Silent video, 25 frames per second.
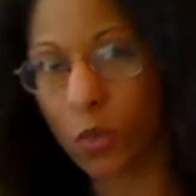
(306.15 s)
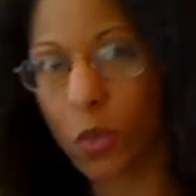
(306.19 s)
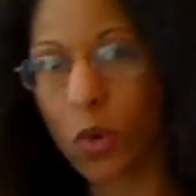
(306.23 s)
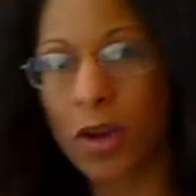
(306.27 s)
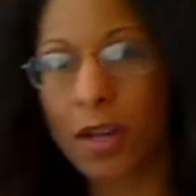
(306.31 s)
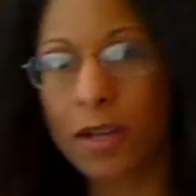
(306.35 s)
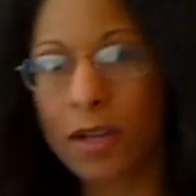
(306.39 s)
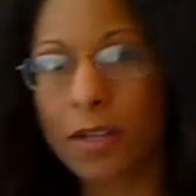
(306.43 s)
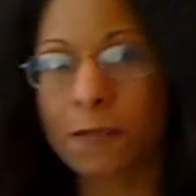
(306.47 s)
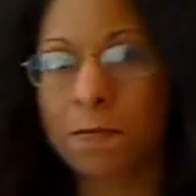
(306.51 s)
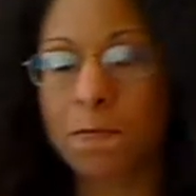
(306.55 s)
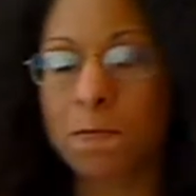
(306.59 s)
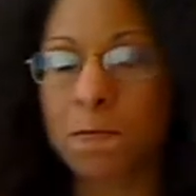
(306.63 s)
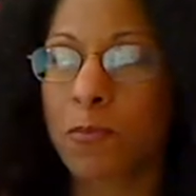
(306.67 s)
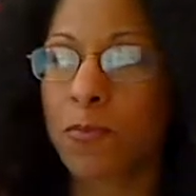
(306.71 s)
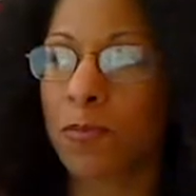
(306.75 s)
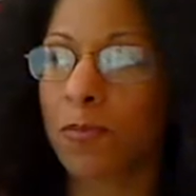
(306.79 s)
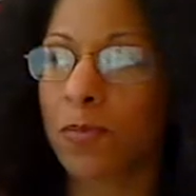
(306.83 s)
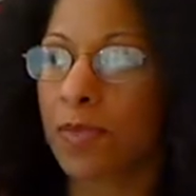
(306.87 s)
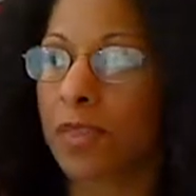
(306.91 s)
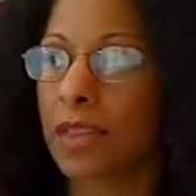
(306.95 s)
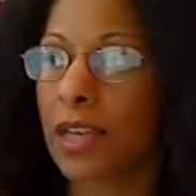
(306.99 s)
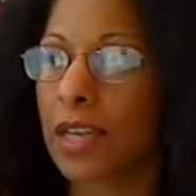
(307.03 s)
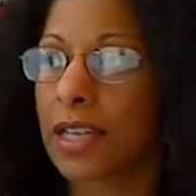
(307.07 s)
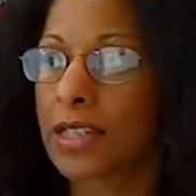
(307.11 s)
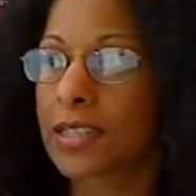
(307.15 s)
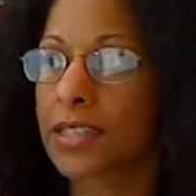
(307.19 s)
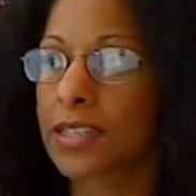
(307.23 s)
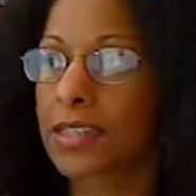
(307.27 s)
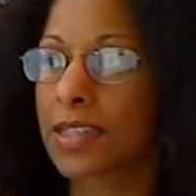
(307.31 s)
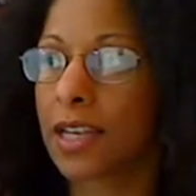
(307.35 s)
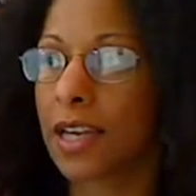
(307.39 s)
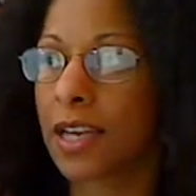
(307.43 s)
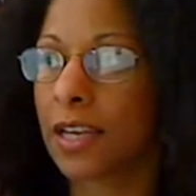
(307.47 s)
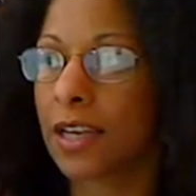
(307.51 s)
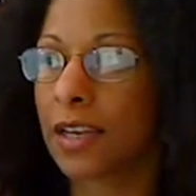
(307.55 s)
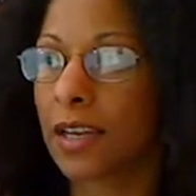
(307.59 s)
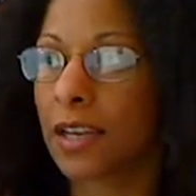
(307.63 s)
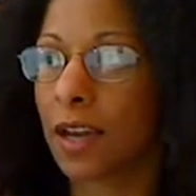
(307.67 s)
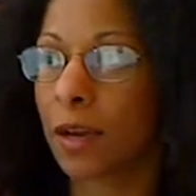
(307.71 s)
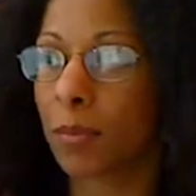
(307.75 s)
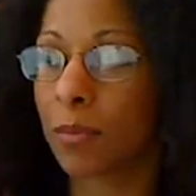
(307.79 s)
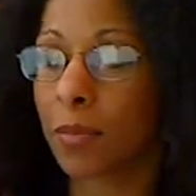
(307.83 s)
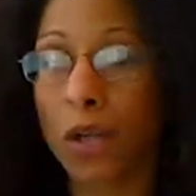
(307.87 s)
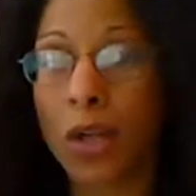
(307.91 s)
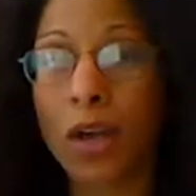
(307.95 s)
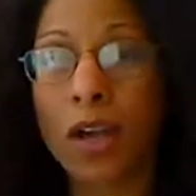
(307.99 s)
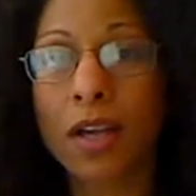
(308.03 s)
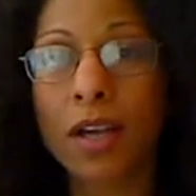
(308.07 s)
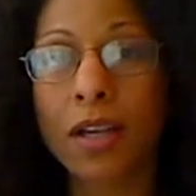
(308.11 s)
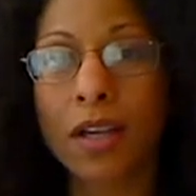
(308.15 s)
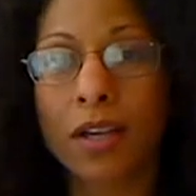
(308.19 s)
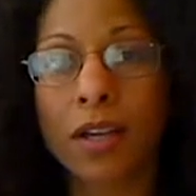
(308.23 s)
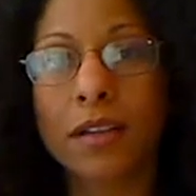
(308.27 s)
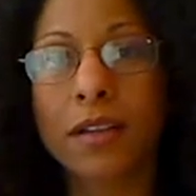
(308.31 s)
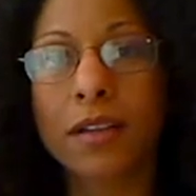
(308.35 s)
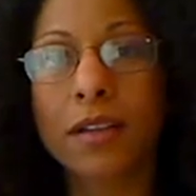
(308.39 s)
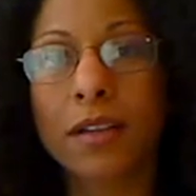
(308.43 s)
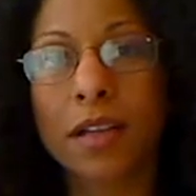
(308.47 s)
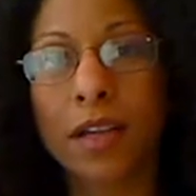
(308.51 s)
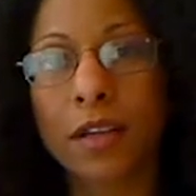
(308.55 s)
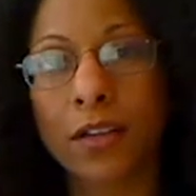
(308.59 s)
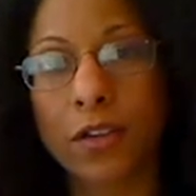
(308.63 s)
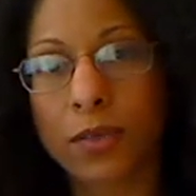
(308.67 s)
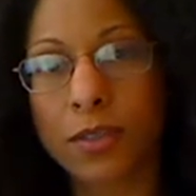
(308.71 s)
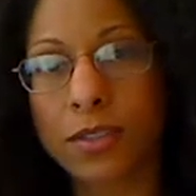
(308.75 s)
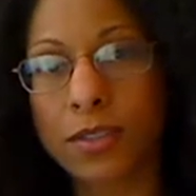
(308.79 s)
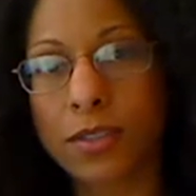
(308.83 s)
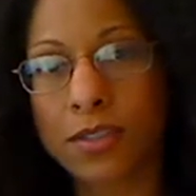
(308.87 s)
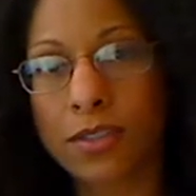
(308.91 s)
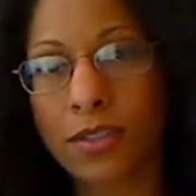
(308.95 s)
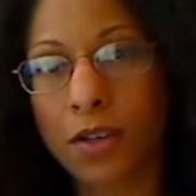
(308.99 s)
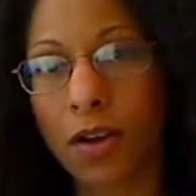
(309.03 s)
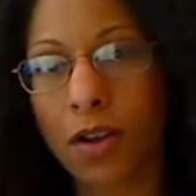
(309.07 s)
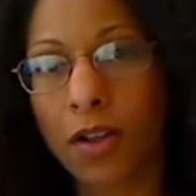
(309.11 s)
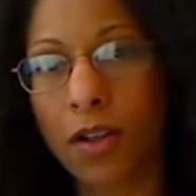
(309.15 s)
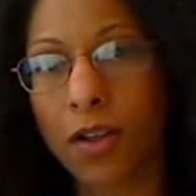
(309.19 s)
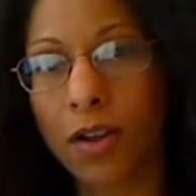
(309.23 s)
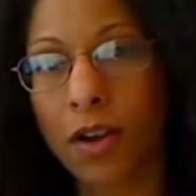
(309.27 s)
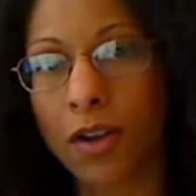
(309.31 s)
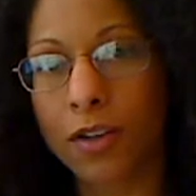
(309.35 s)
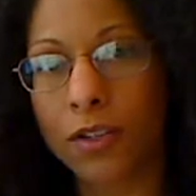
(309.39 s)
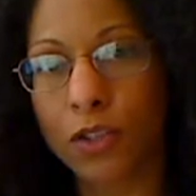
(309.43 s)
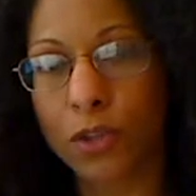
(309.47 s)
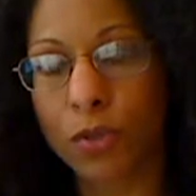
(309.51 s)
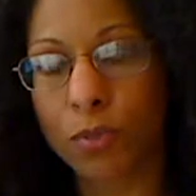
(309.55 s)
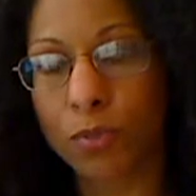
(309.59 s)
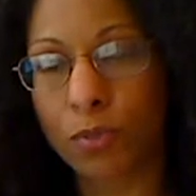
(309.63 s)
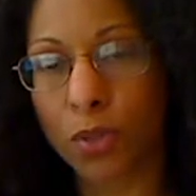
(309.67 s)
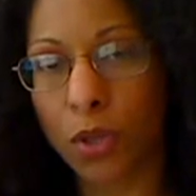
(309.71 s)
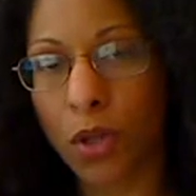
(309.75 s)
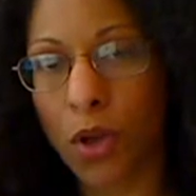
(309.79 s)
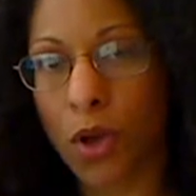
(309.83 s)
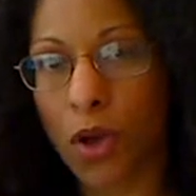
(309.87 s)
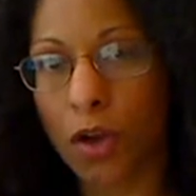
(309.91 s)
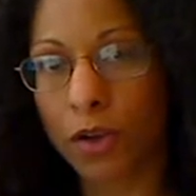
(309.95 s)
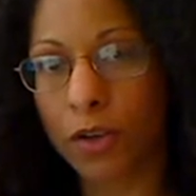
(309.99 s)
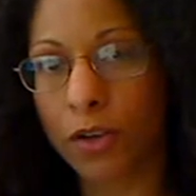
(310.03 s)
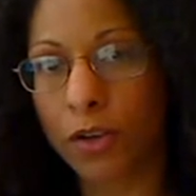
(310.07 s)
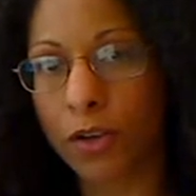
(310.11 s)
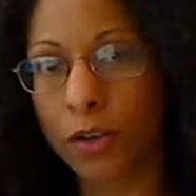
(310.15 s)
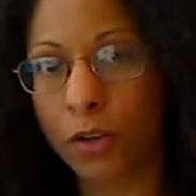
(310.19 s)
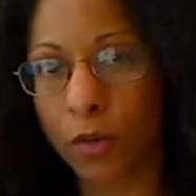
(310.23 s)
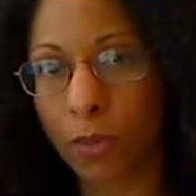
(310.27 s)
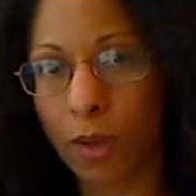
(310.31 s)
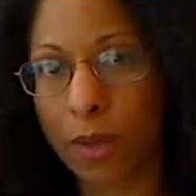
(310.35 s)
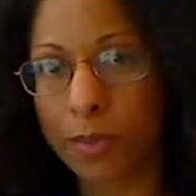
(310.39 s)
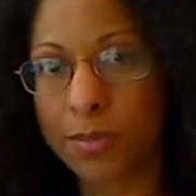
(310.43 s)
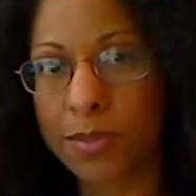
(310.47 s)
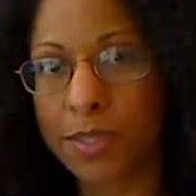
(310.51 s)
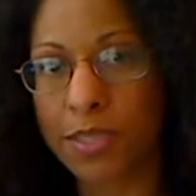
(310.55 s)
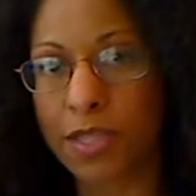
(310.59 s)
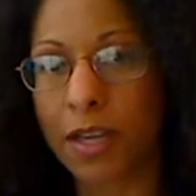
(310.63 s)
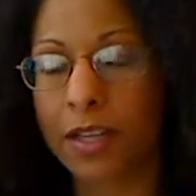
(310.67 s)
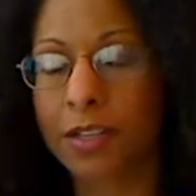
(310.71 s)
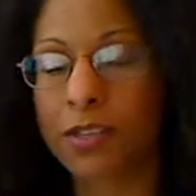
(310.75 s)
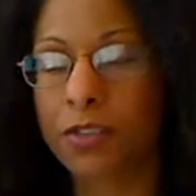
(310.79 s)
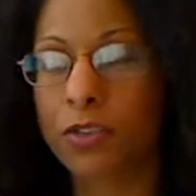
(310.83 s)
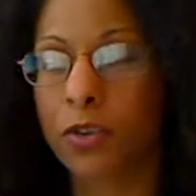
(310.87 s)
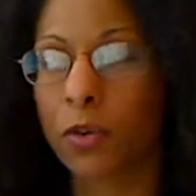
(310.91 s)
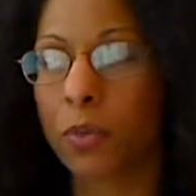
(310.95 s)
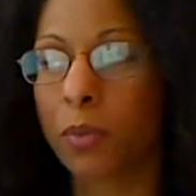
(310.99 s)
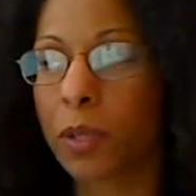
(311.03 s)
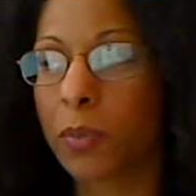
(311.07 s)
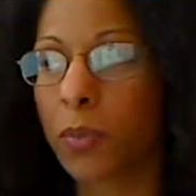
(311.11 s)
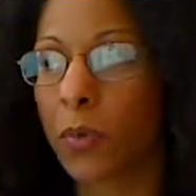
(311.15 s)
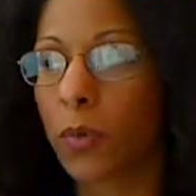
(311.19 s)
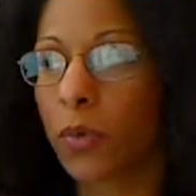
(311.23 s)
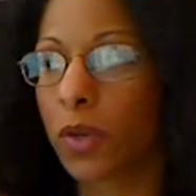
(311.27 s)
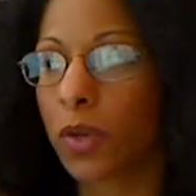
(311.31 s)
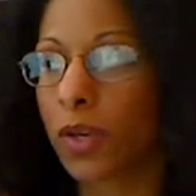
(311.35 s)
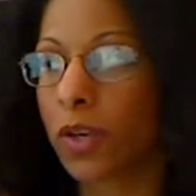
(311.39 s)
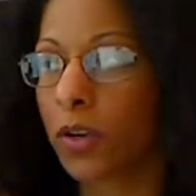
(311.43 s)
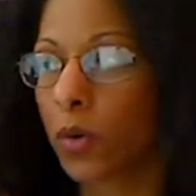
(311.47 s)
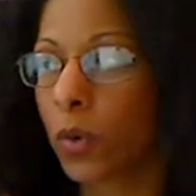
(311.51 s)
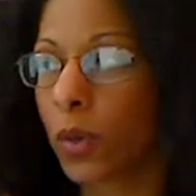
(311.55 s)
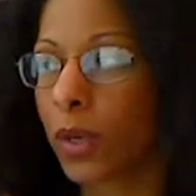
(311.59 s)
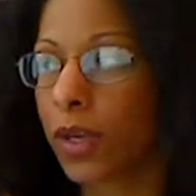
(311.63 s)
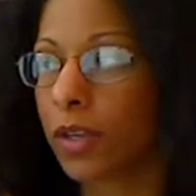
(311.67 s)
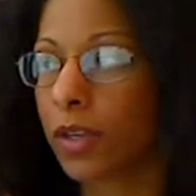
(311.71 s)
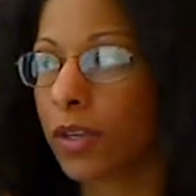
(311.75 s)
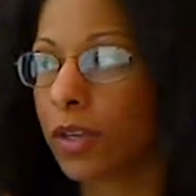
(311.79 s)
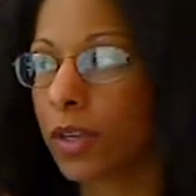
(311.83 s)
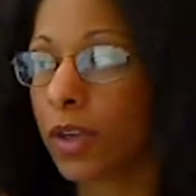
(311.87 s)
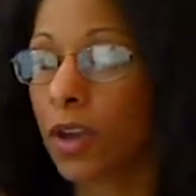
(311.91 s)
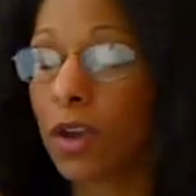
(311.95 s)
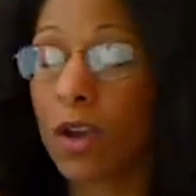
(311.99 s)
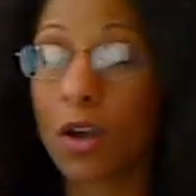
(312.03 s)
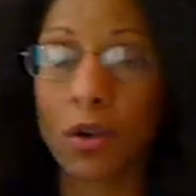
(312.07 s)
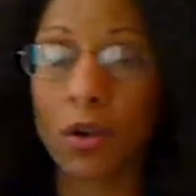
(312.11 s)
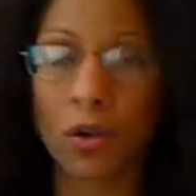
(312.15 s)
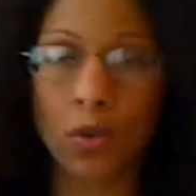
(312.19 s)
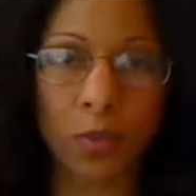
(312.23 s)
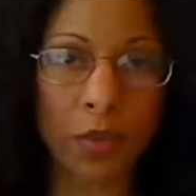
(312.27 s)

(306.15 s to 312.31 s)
One, it's a plugin that you install on your blog or your website so people can quickly